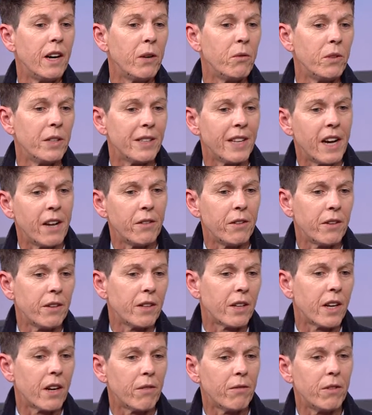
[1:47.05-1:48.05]
I went down there
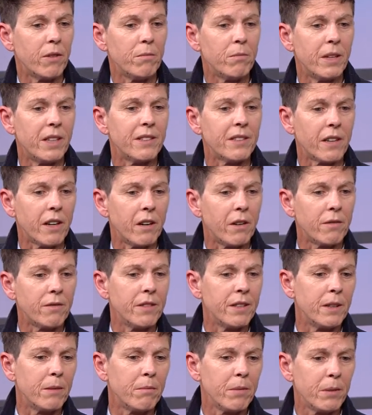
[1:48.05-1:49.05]
to cover it myself,
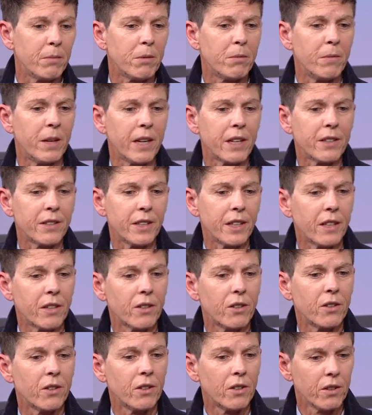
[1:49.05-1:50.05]
and then People magazine
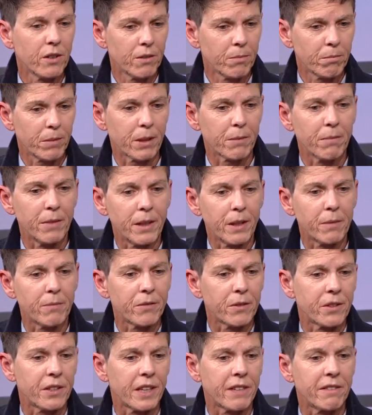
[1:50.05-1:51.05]
picked me
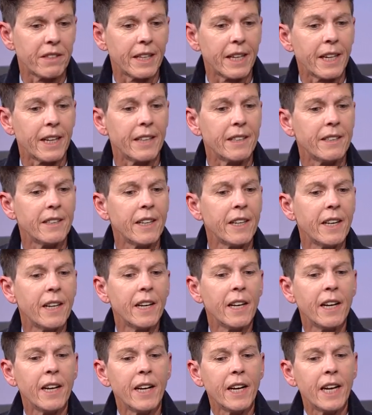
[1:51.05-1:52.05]
up for seven days,
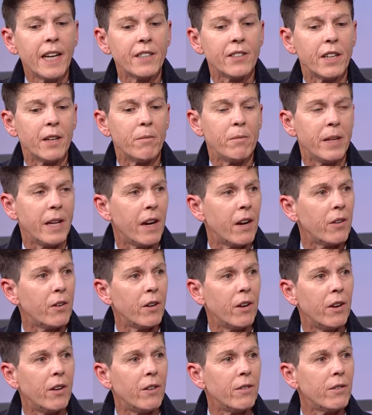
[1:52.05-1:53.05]
sent me out
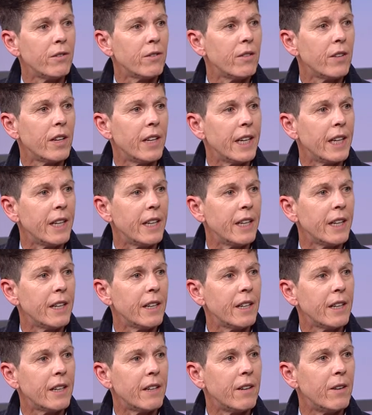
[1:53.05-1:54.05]
on a.
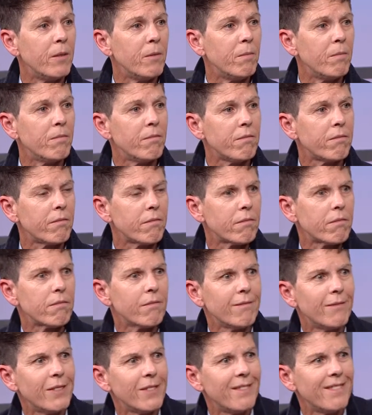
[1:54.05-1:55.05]
Um,
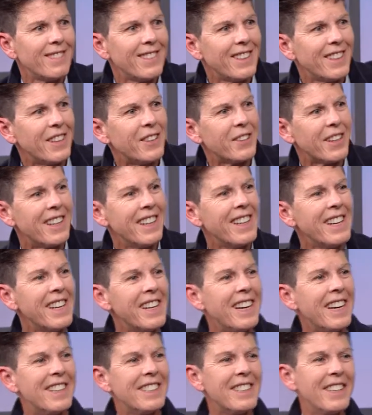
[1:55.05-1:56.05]
that's okay. Don't okay. worry about
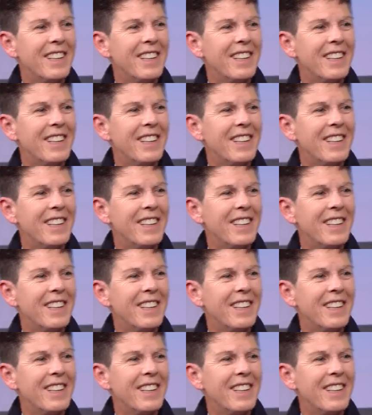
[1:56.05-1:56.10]
it.